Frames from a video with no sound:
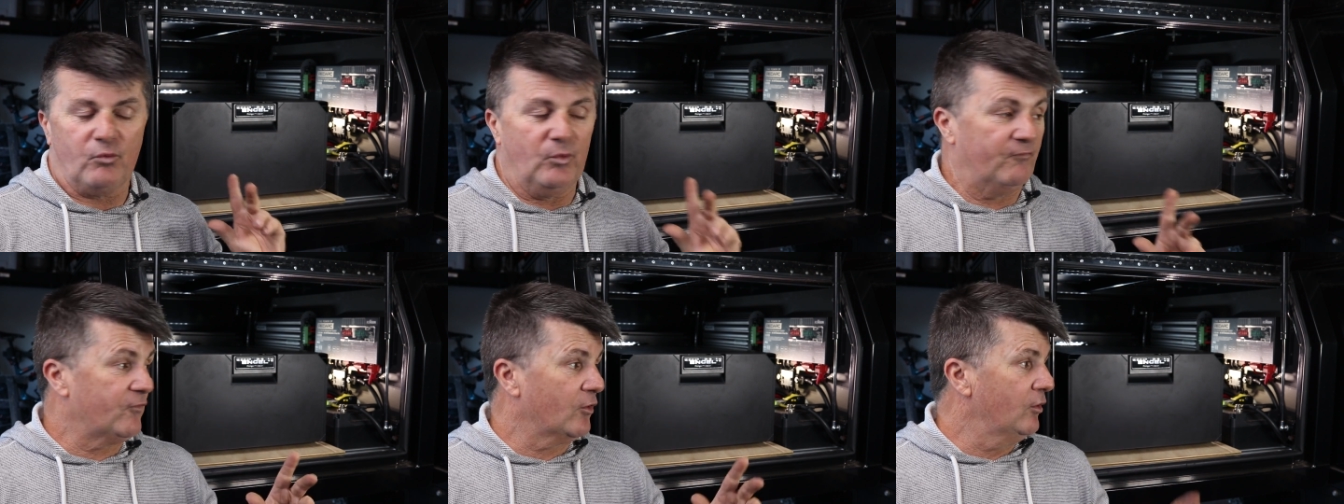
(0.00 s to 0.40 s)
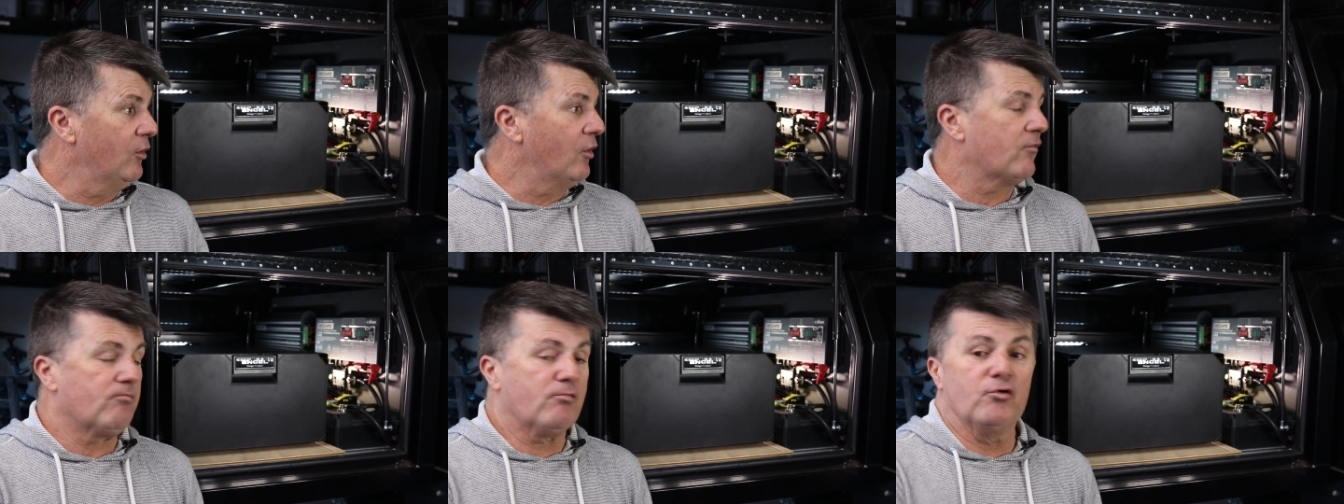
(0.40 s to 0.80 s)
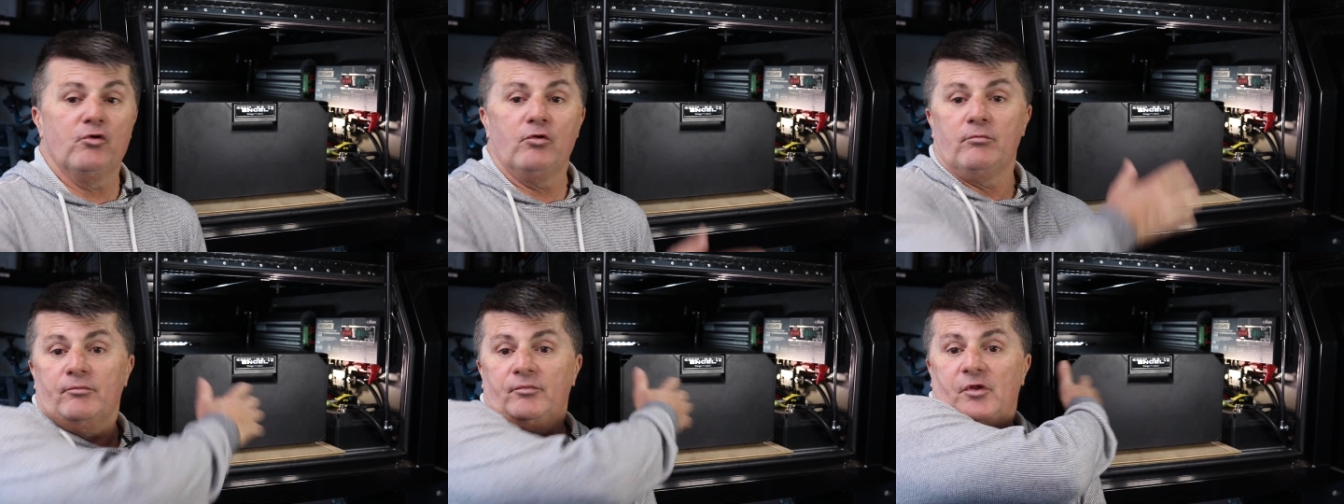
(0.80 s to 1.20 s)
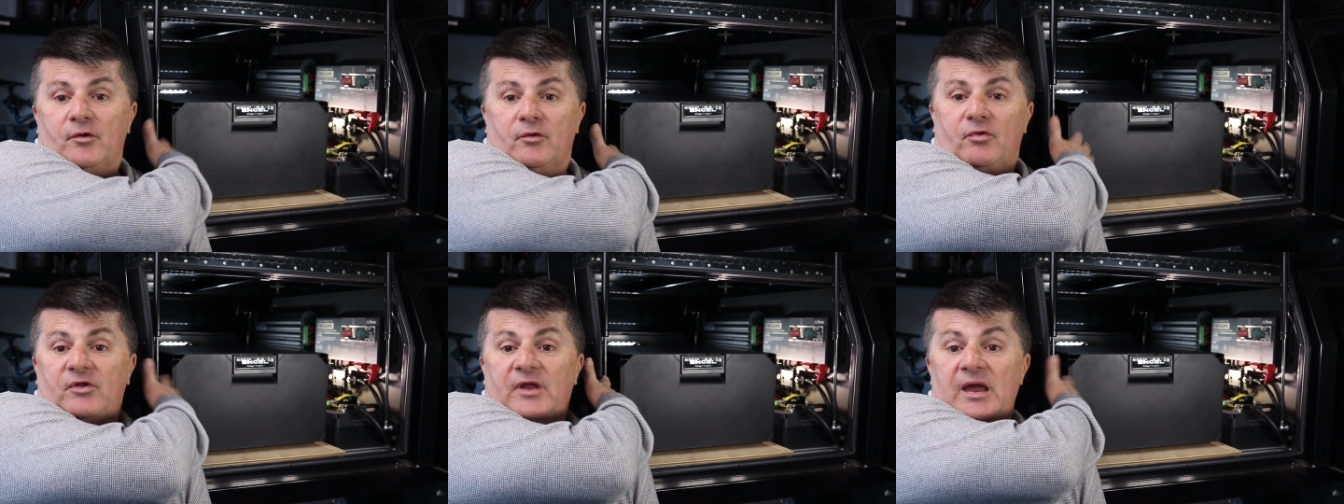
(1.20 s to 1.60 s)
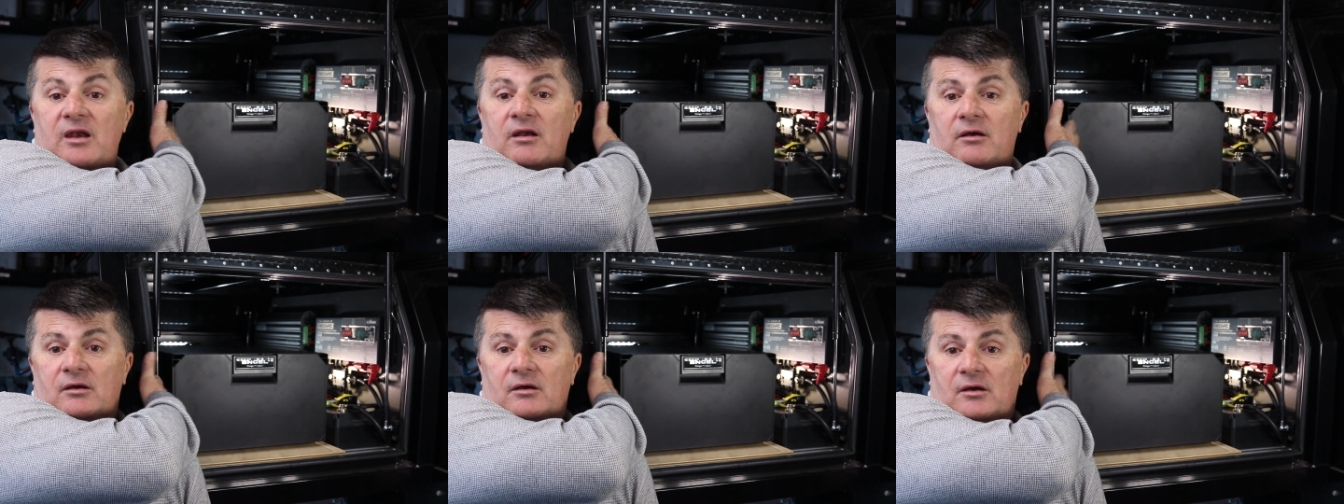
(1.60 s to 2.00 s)
We've got a lot of room that's
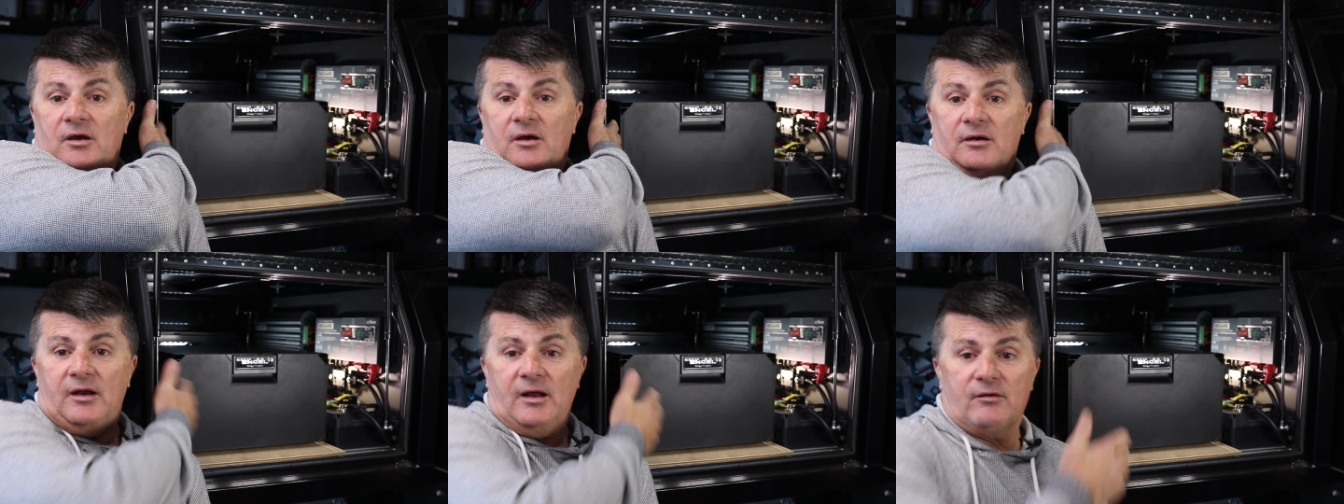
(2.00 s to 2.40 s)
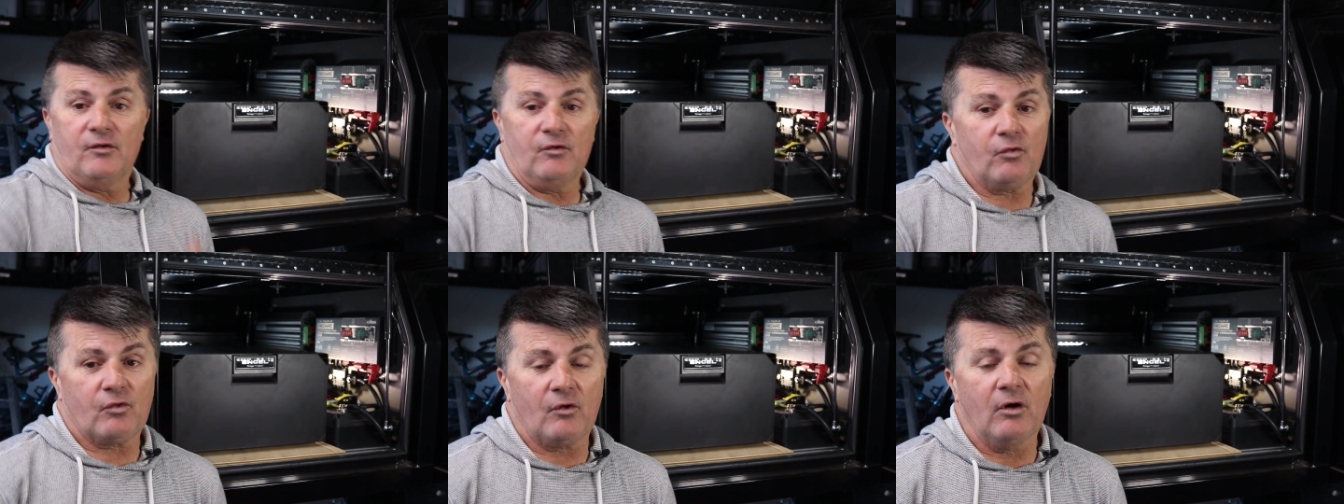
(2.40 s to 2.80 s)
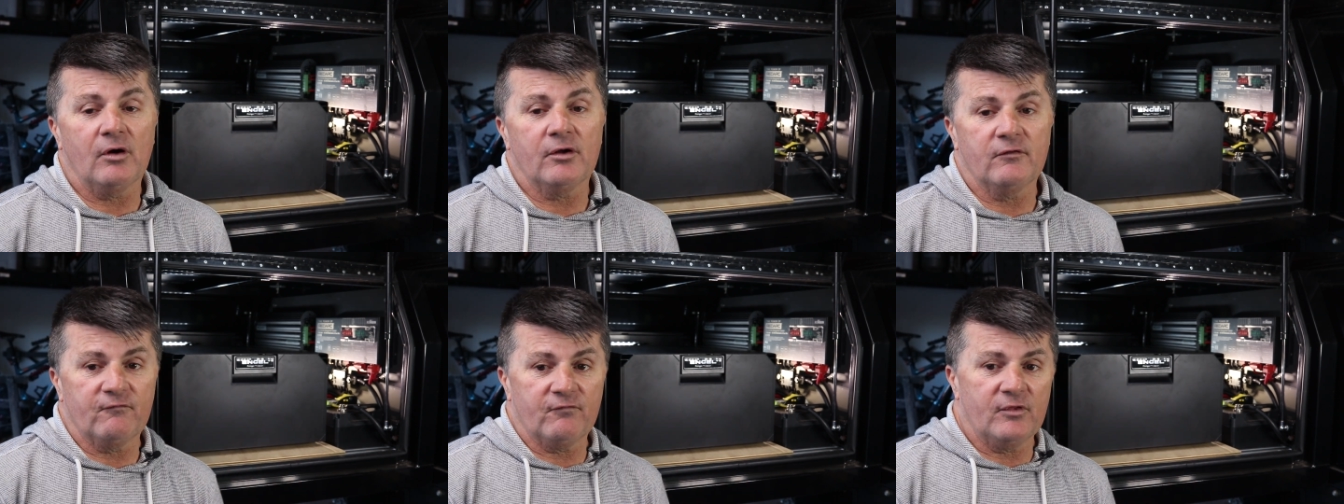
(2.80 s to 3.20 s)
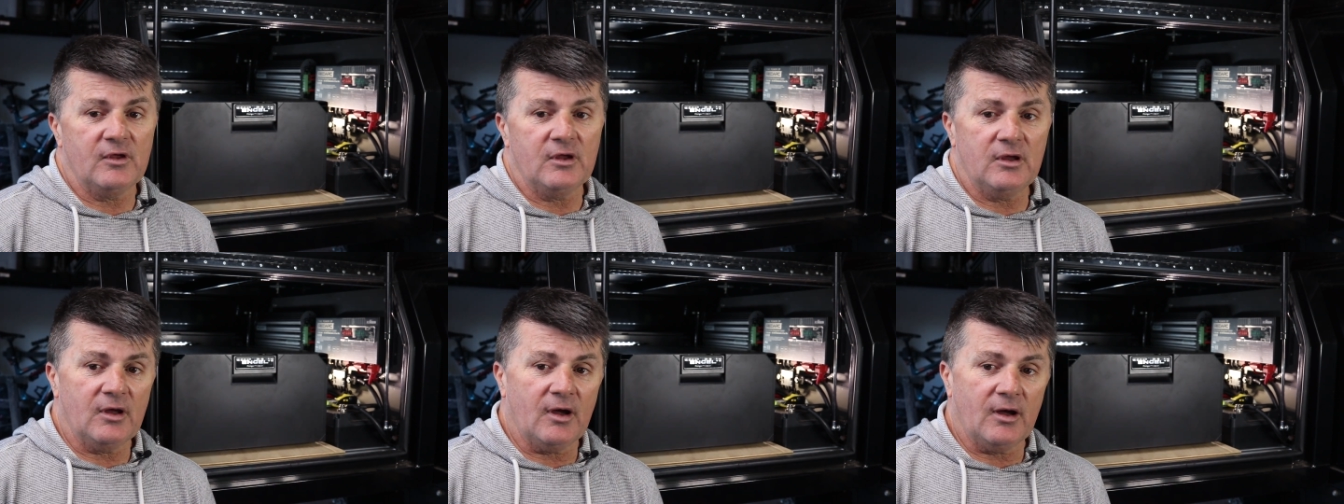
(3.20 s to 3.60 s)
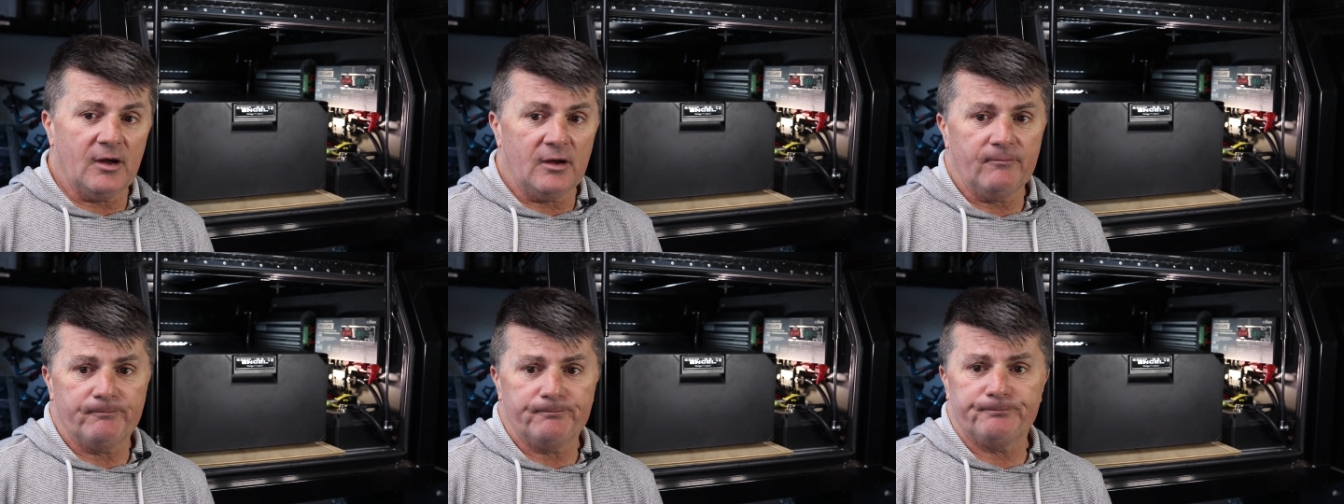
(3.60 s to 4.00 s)
dead down this side of
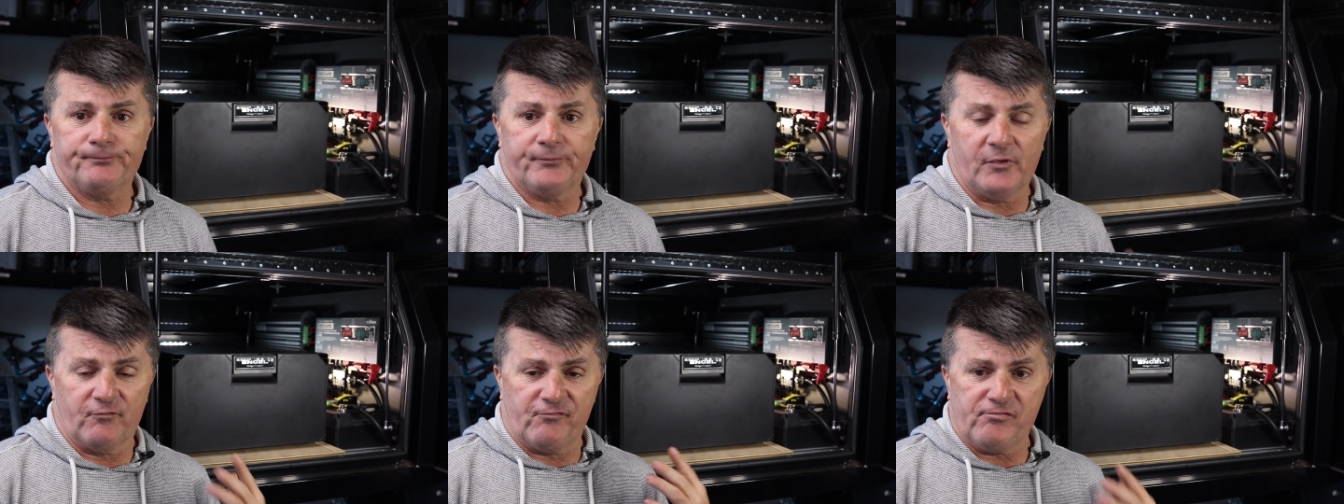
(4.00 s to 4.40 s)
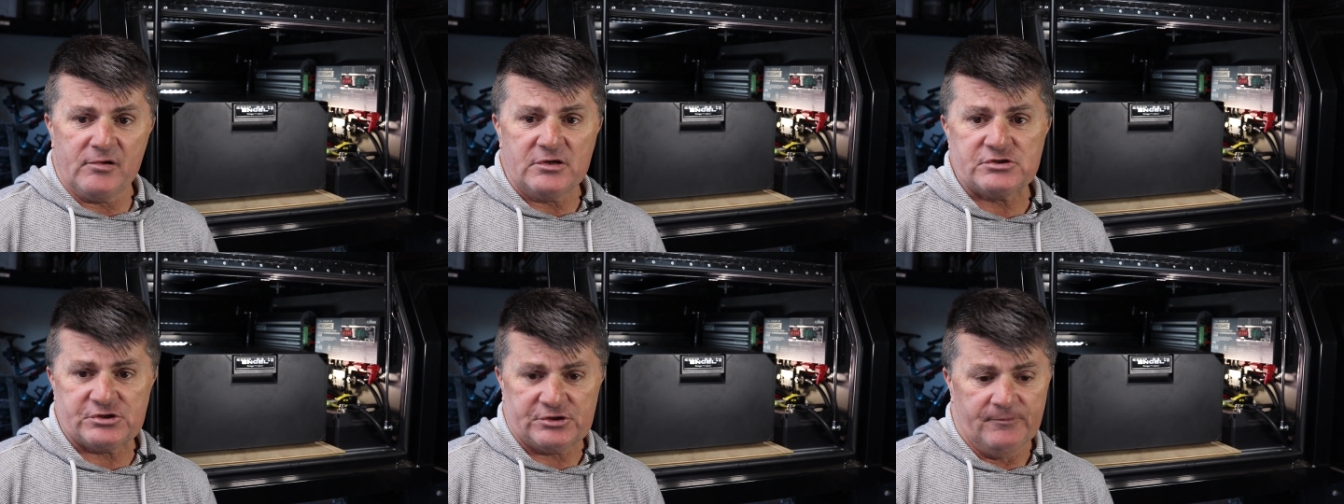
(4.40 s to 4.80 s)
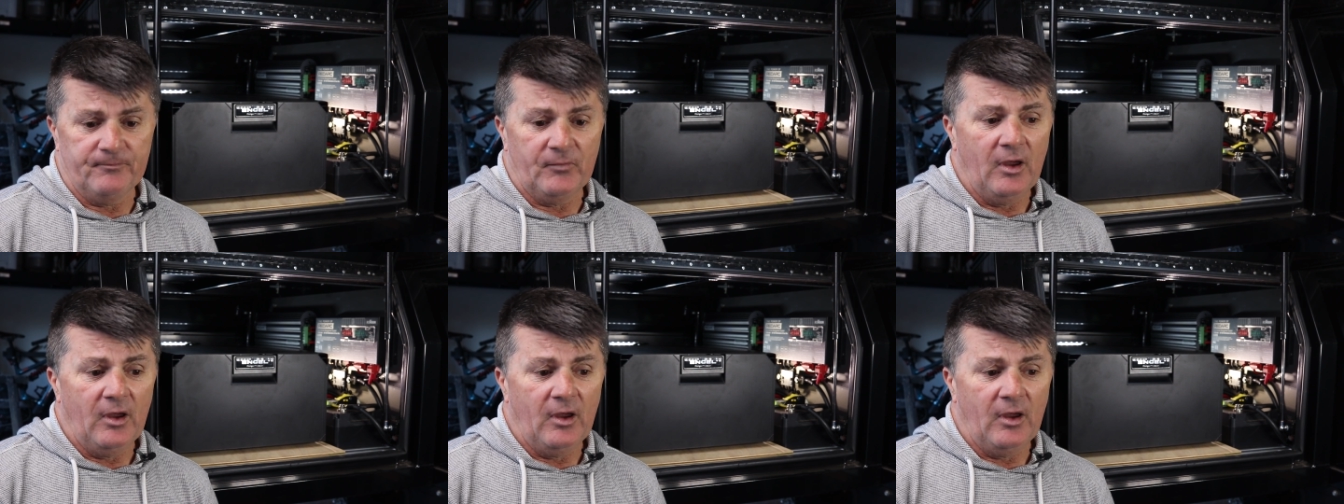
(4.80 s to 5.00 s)
the fridge,